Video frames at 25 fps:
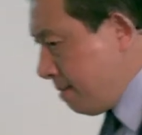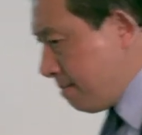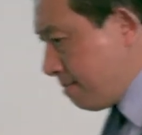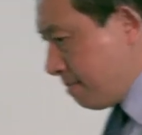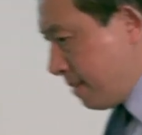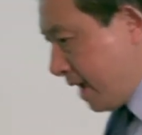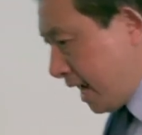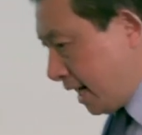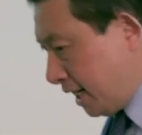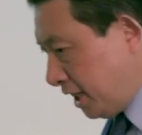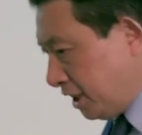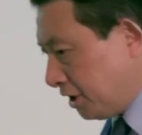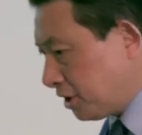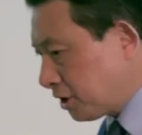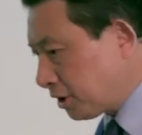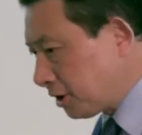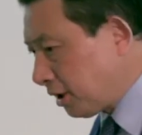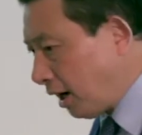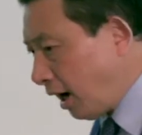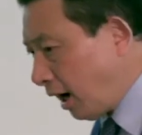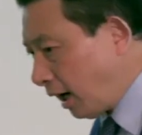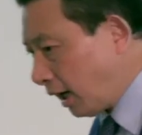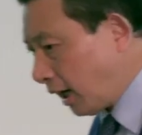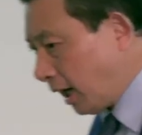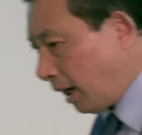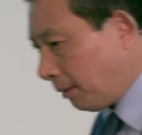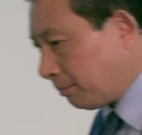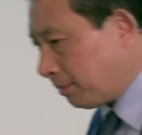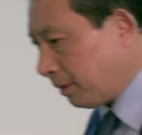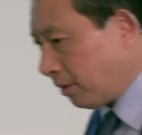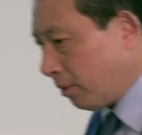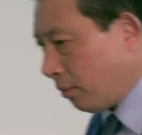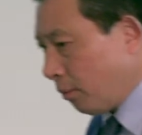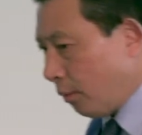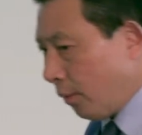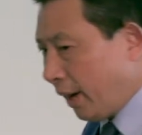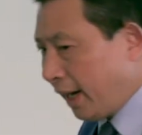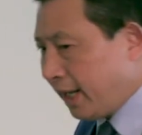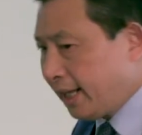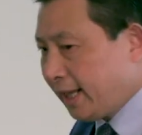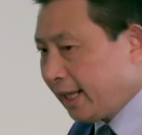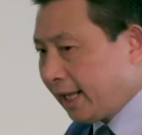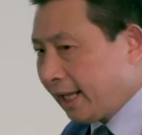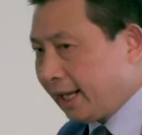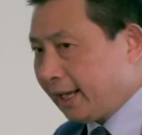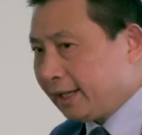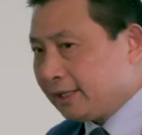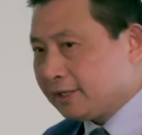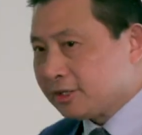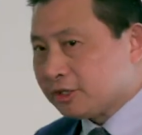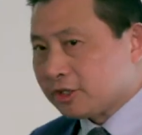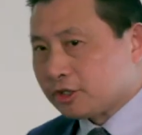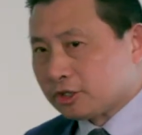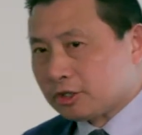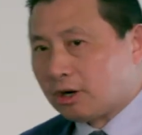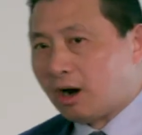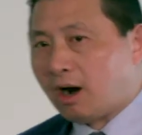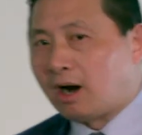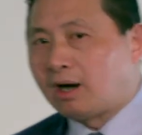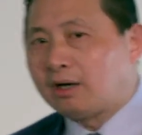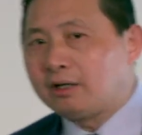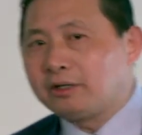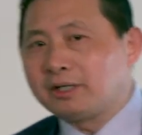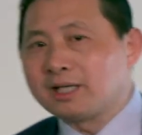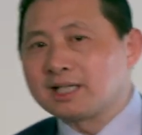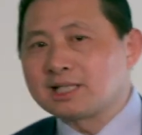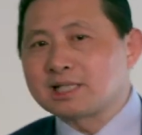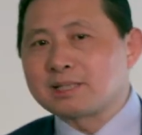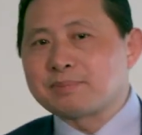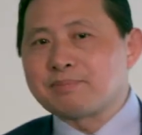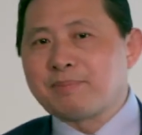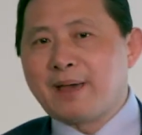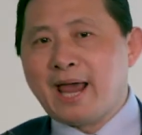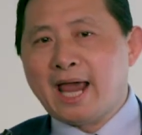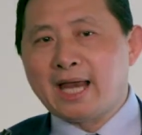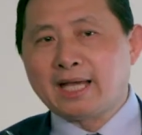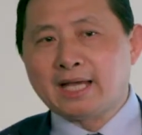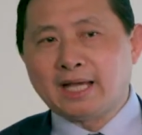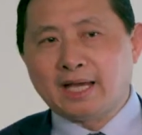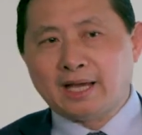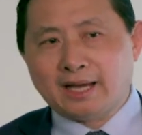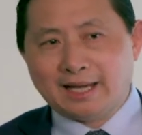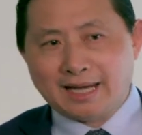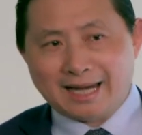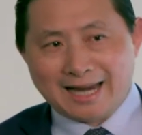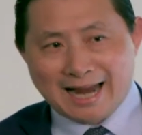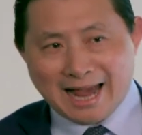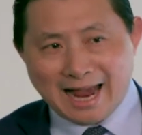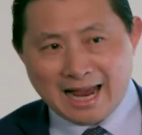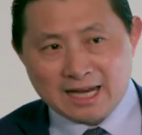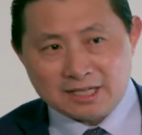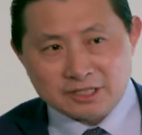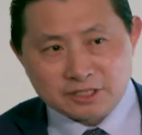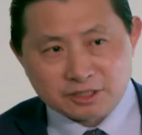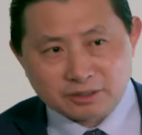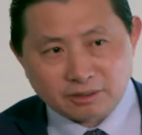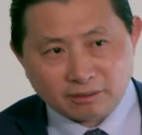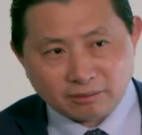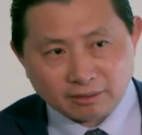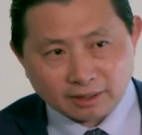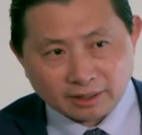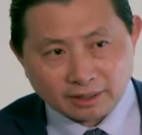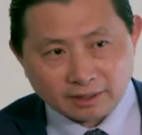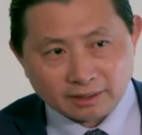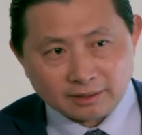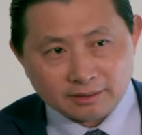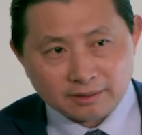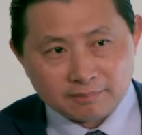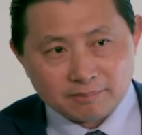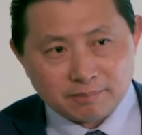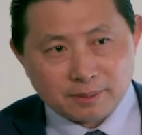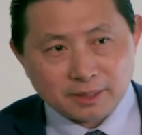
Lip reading: many startups, when they start to expand internationally,